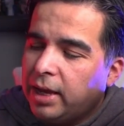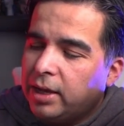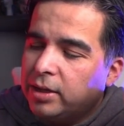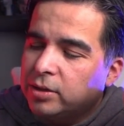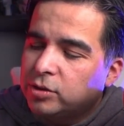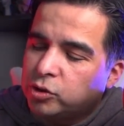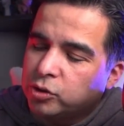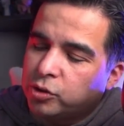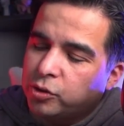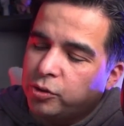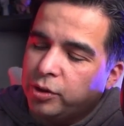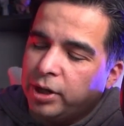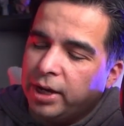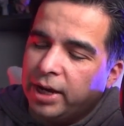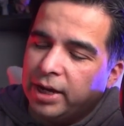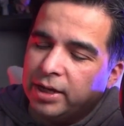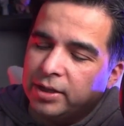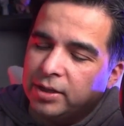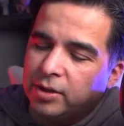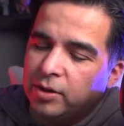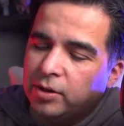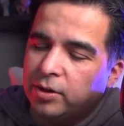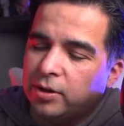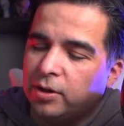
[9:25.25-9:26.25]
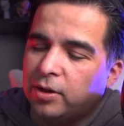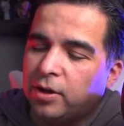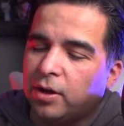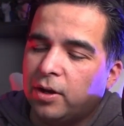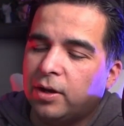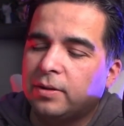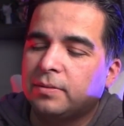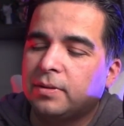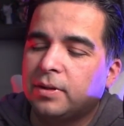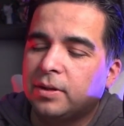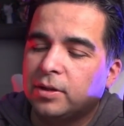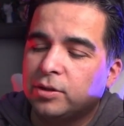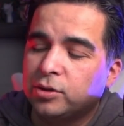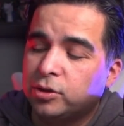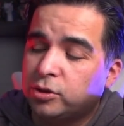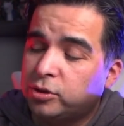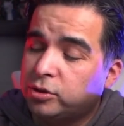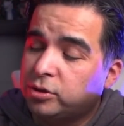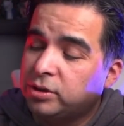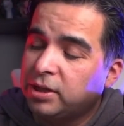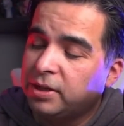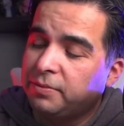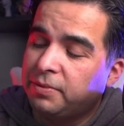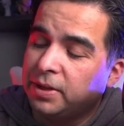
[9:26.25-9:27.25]
to create
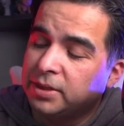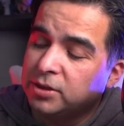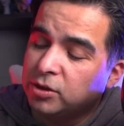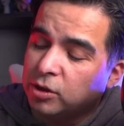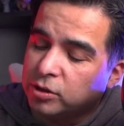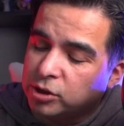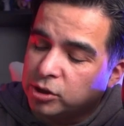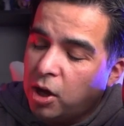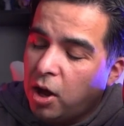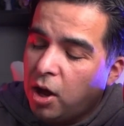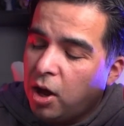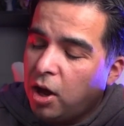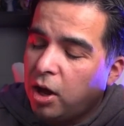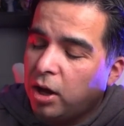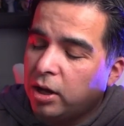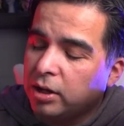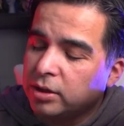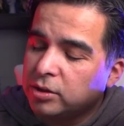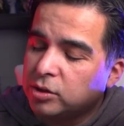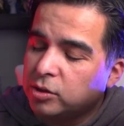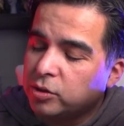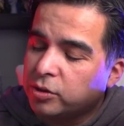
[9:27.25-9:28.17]
even the tongue,